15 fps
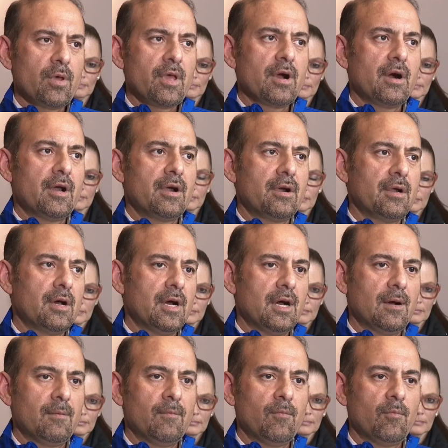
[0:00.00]
We are
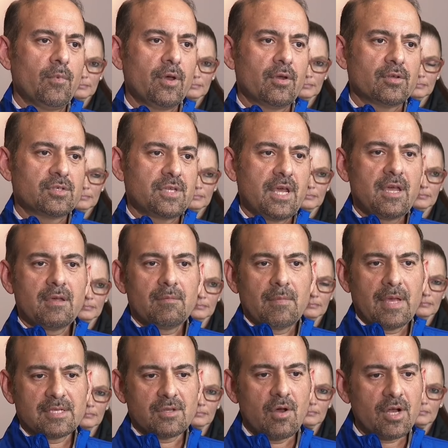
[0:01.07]
um, we're going to stay
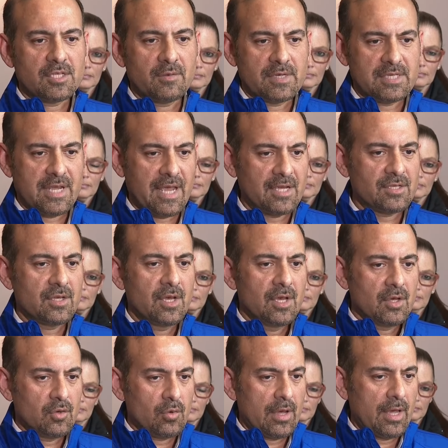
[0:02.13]
as long as it takes
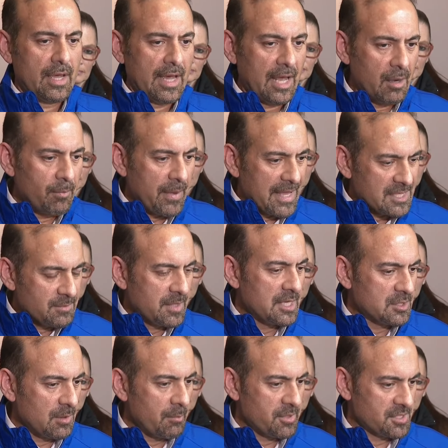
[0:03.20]
to help as many
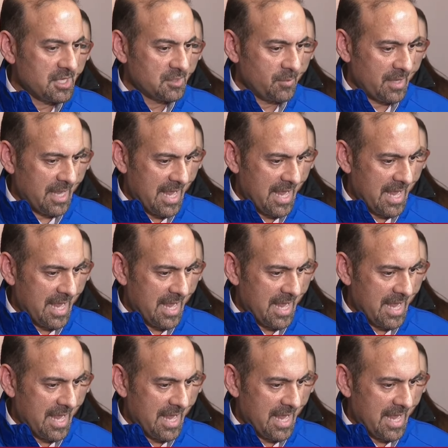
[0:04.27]
small businesses as we